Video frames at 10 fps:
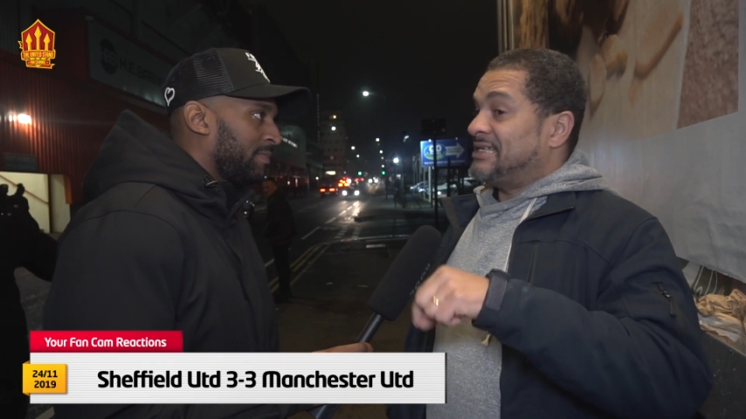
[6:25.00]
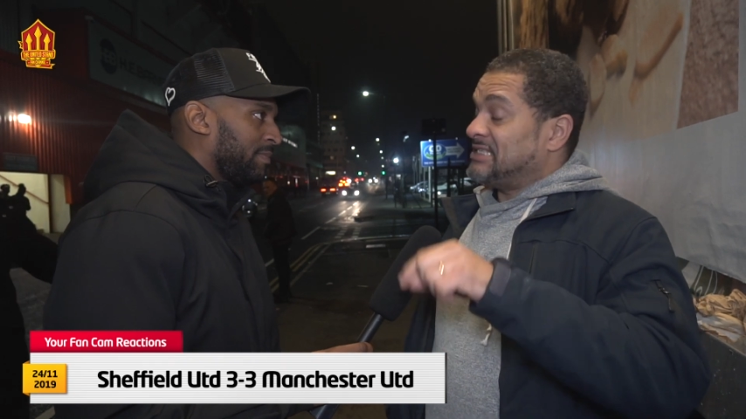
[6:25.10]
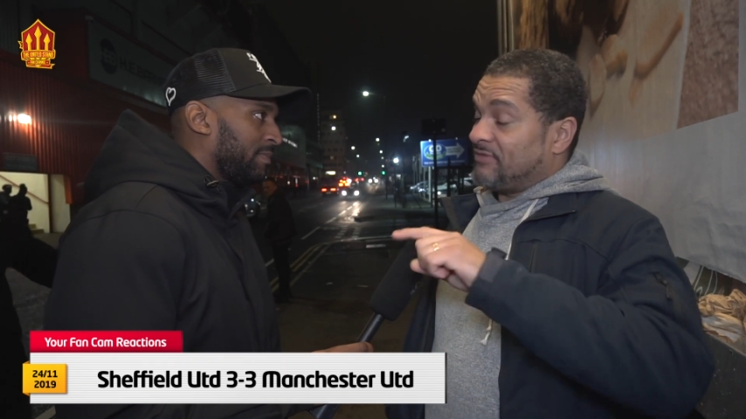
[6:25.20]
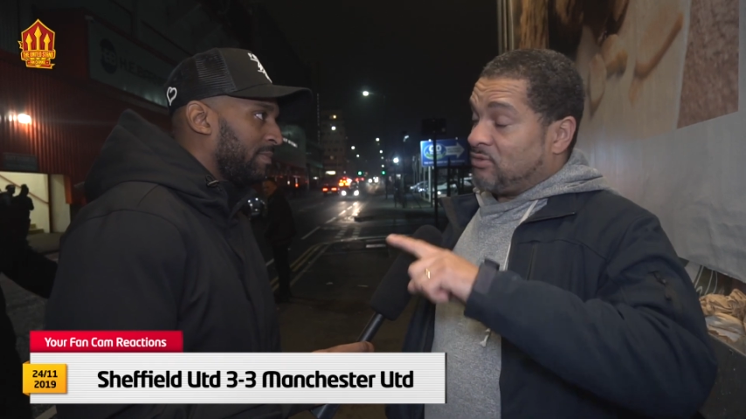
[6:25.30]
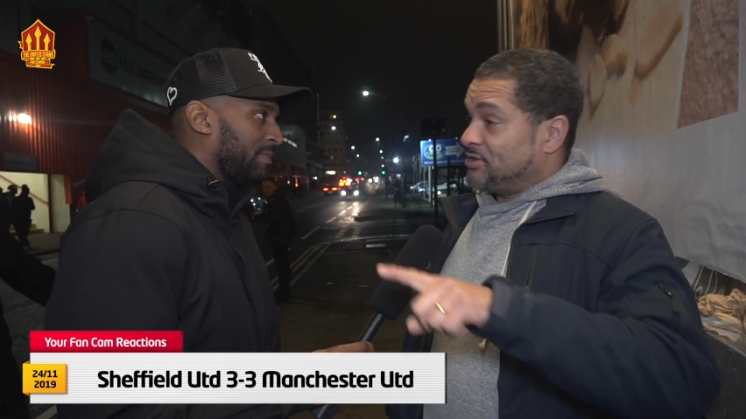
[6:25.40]
Speaker 1: I
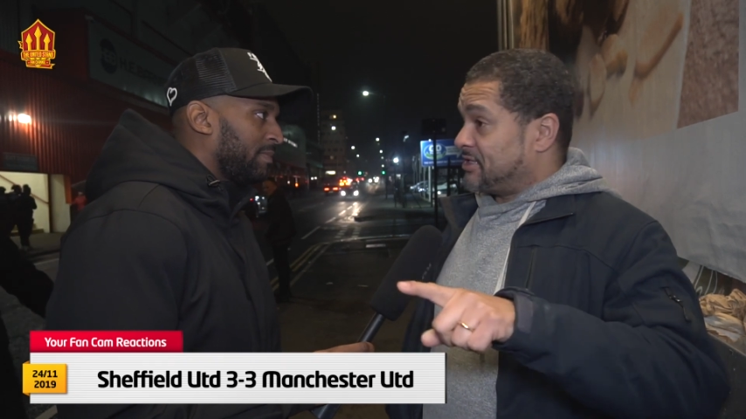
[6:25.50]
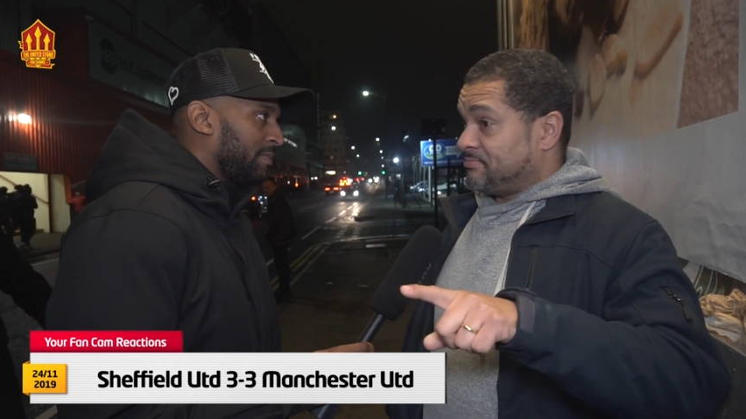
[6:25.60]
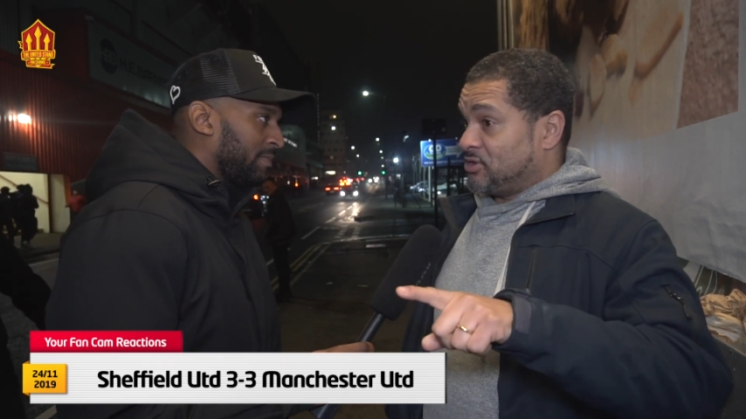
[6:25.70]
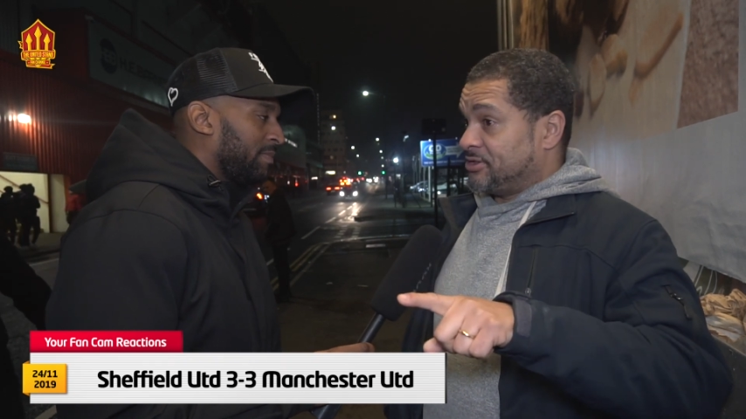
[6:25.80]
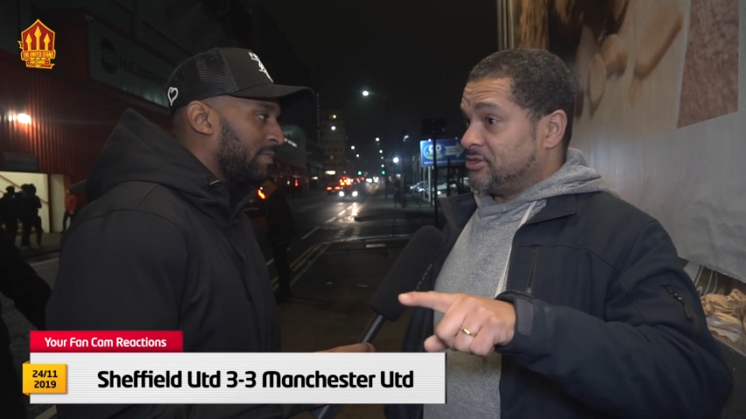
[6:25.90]
never
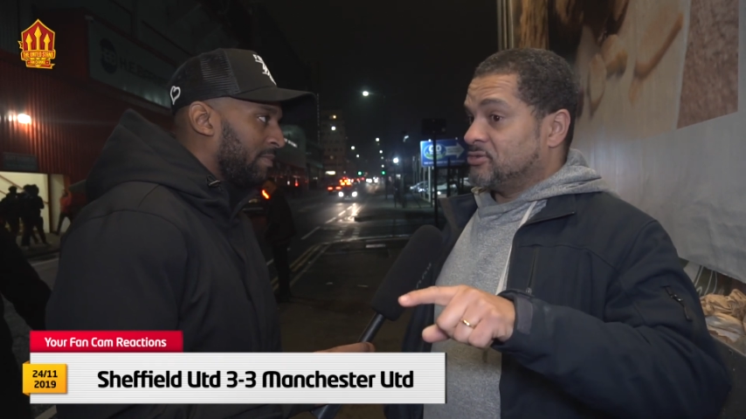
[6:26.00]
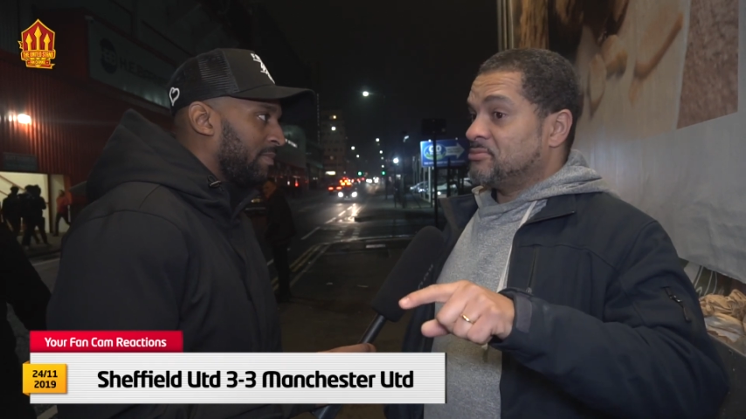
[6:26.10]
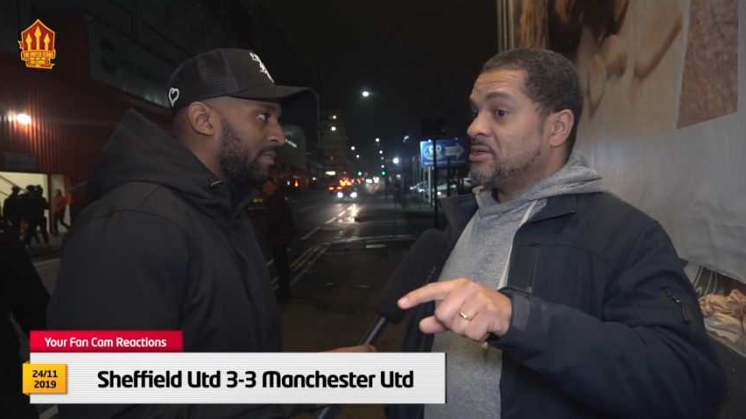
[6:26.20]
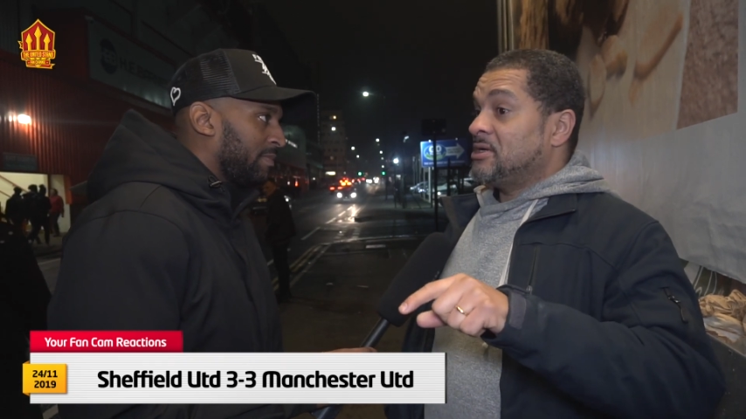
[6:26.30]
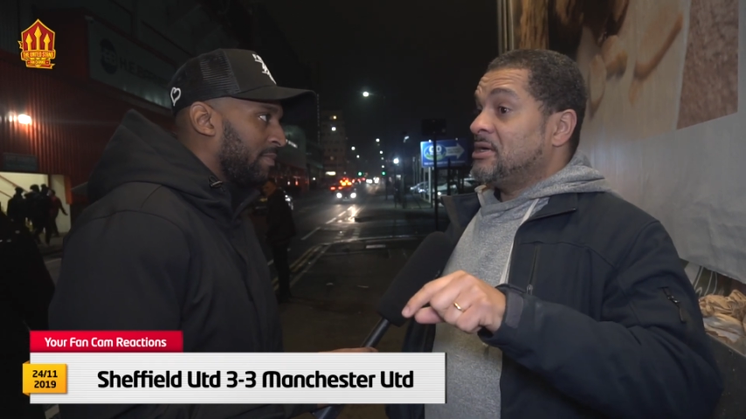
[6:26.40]
wanted Mourinho.
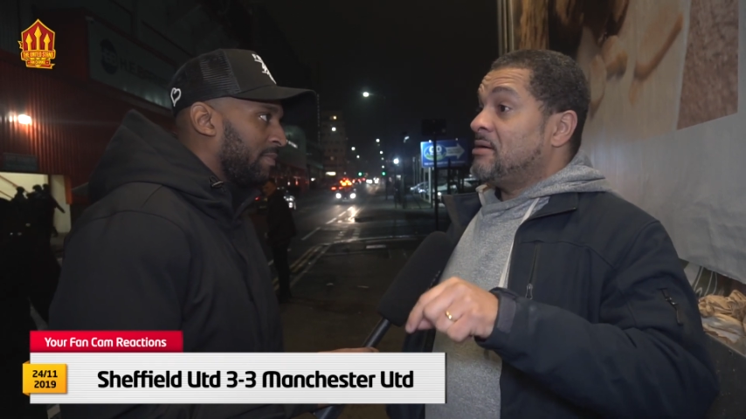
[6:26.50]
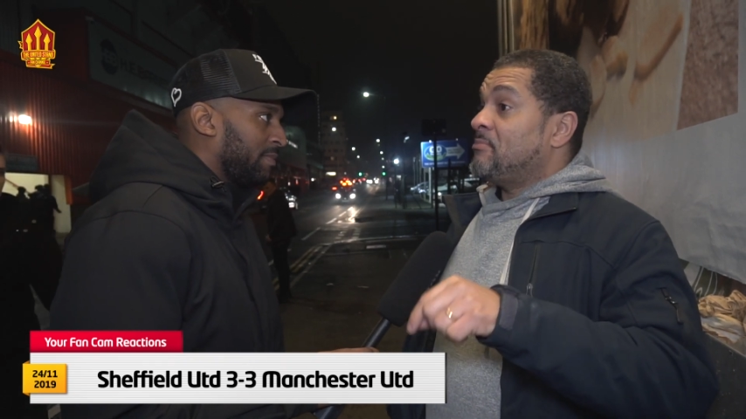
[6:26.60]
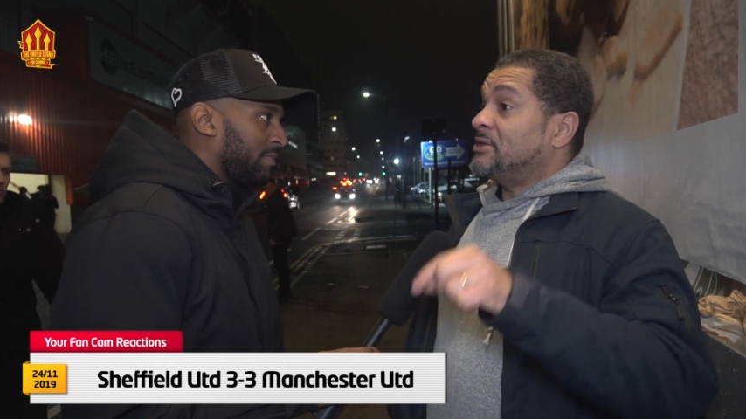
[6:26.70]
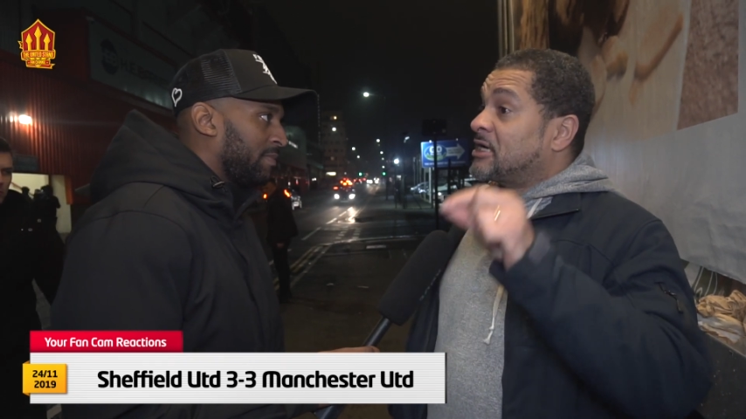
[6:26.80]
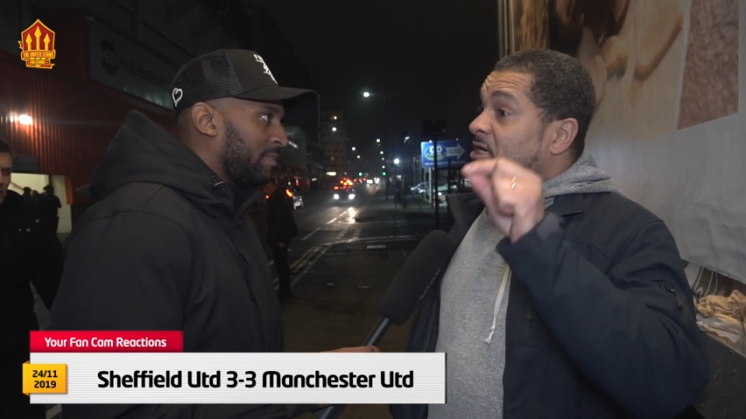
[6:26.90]

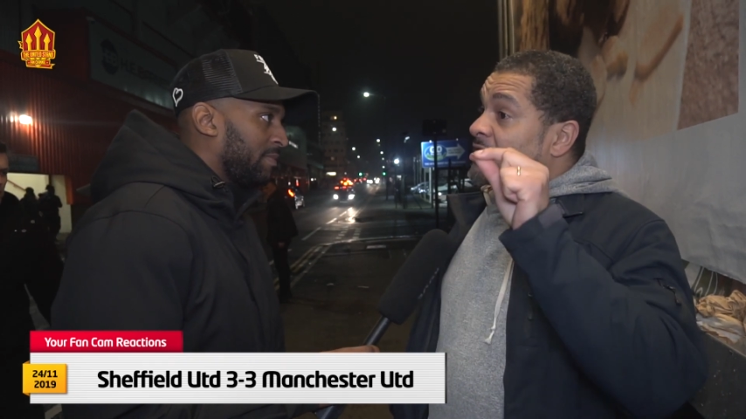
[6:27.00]
But the